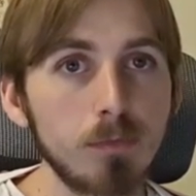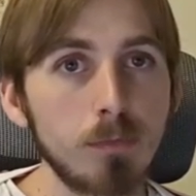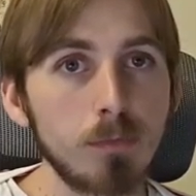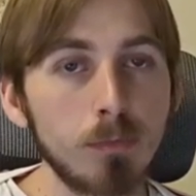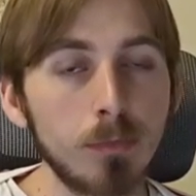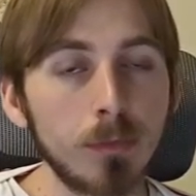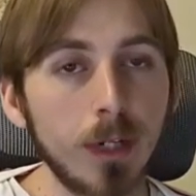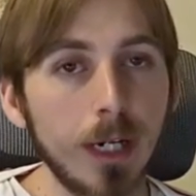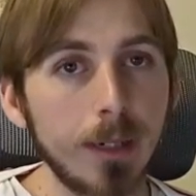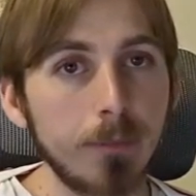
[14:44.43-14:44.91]

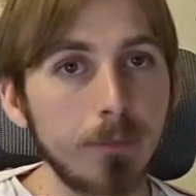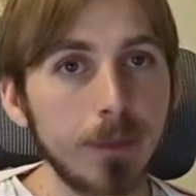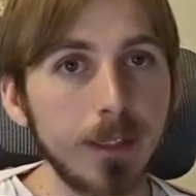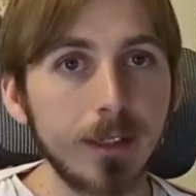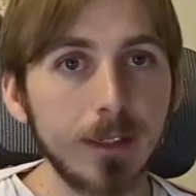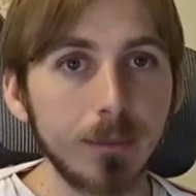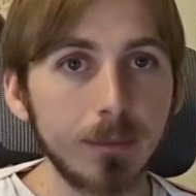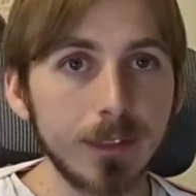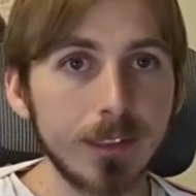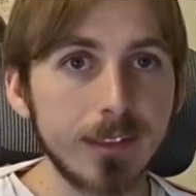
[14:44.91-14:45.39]
might
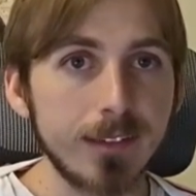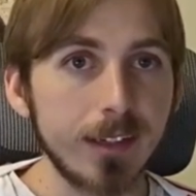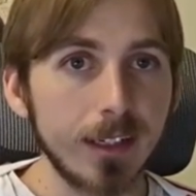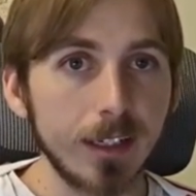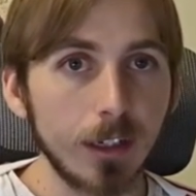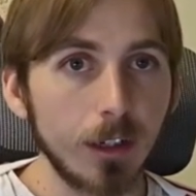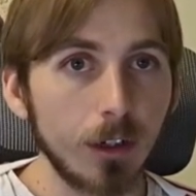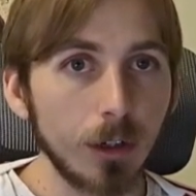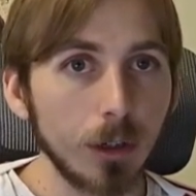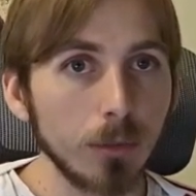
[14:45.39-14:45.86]
become a
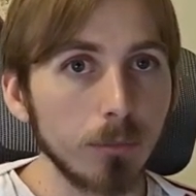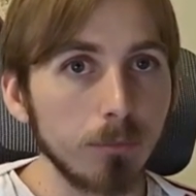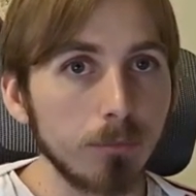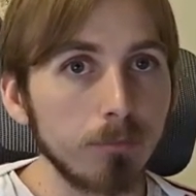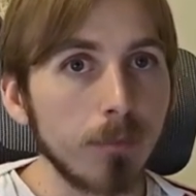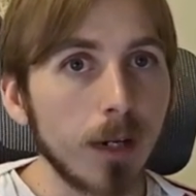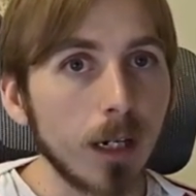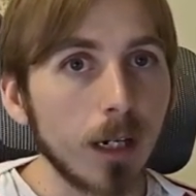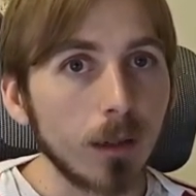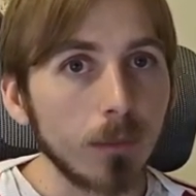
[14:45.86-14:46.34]

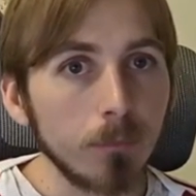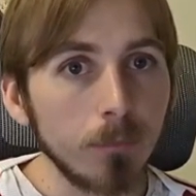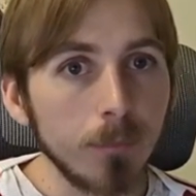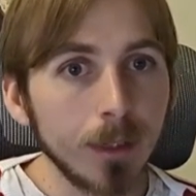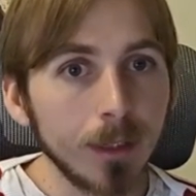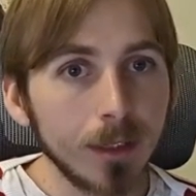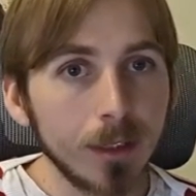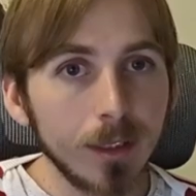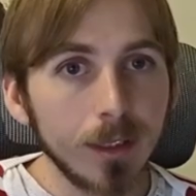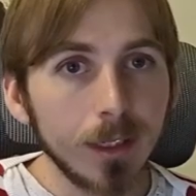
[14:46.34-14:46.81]
stay-at-home mom.
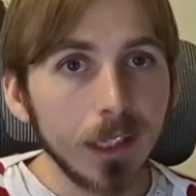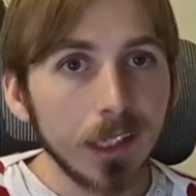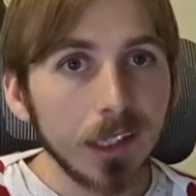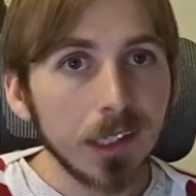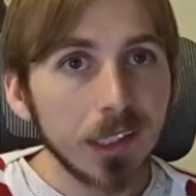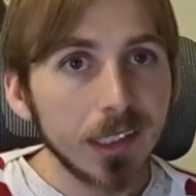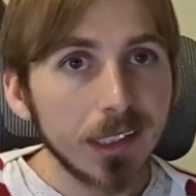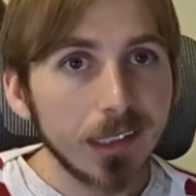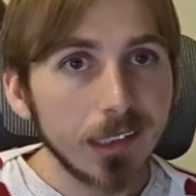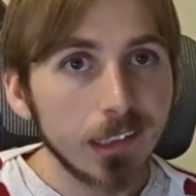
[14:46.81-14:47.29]

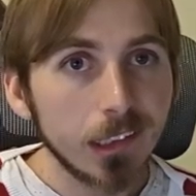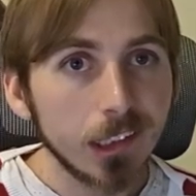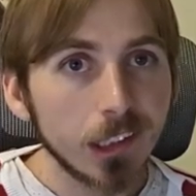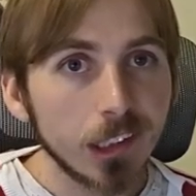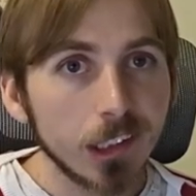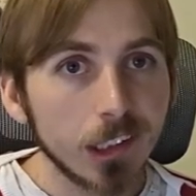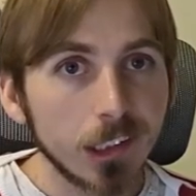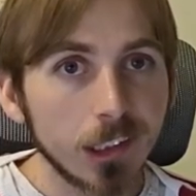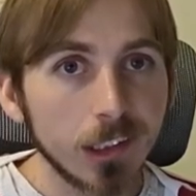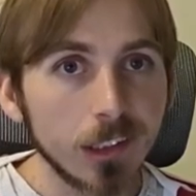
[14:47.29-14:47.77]

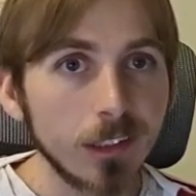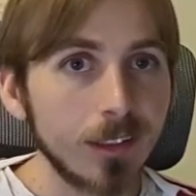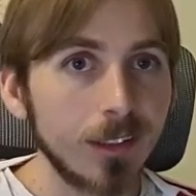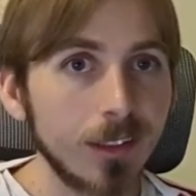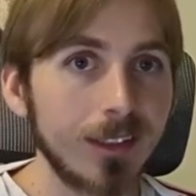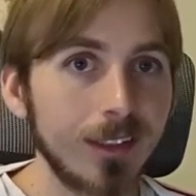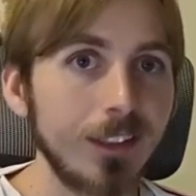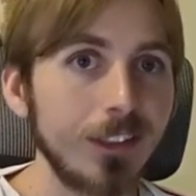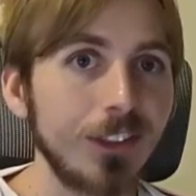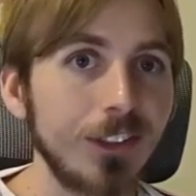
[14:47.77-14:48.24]
So,
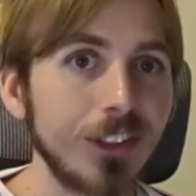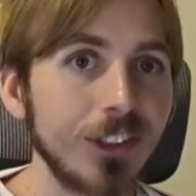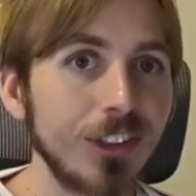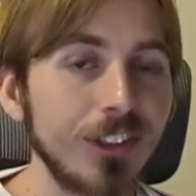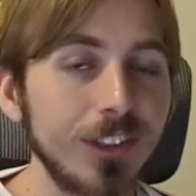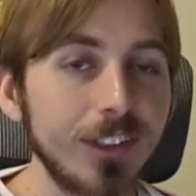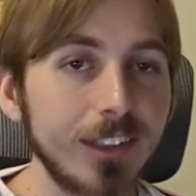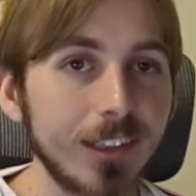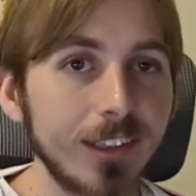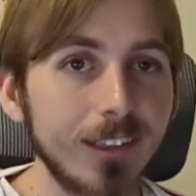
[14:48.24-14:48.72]
you know,
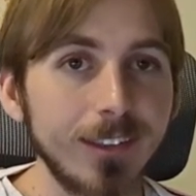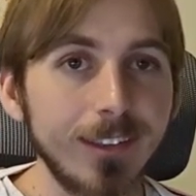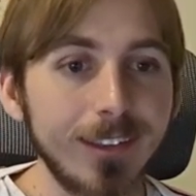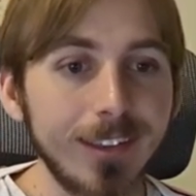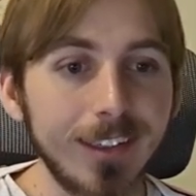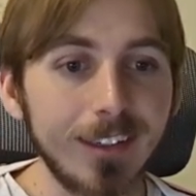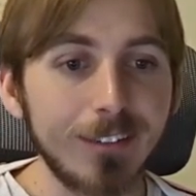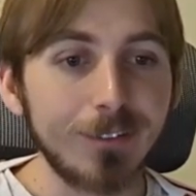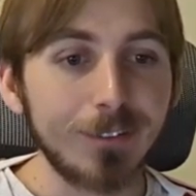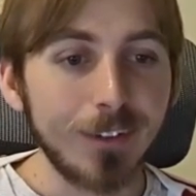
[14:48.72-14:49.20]
she's going to
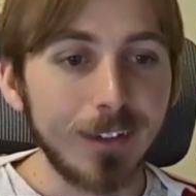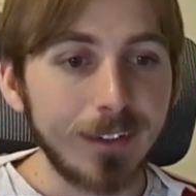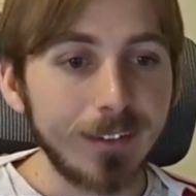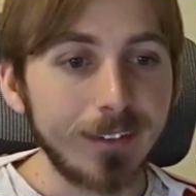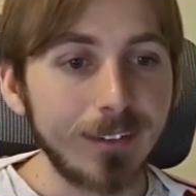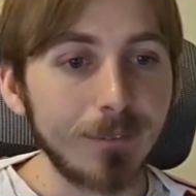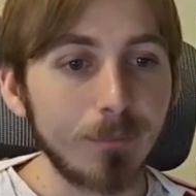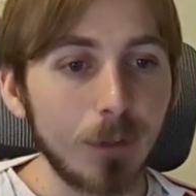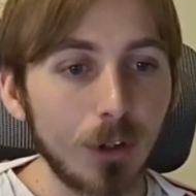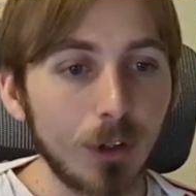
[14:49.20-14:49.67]
need to find
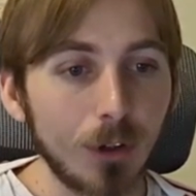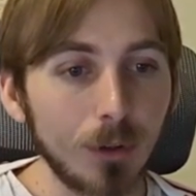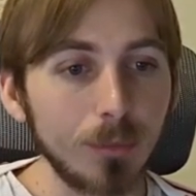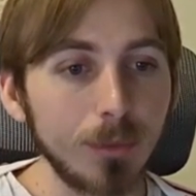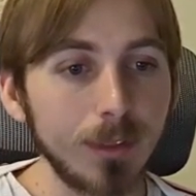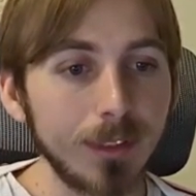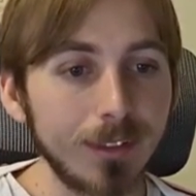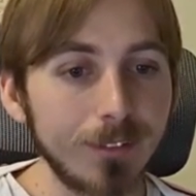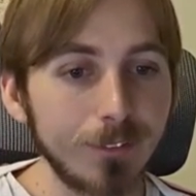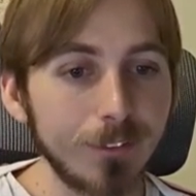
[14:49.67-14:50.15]
some
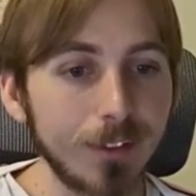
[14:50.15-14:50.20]
hobbies,